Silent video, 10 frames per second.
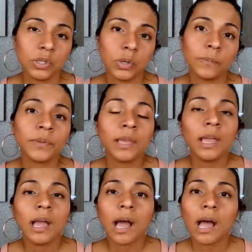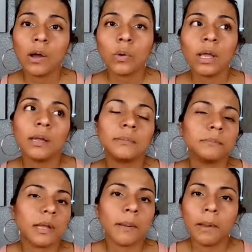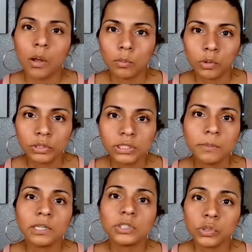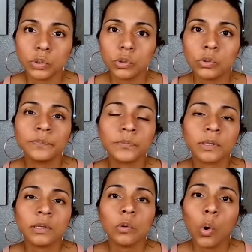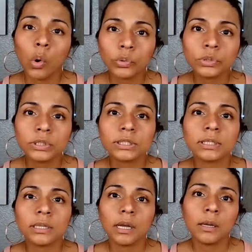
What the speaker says: You know, how about motivational quotes,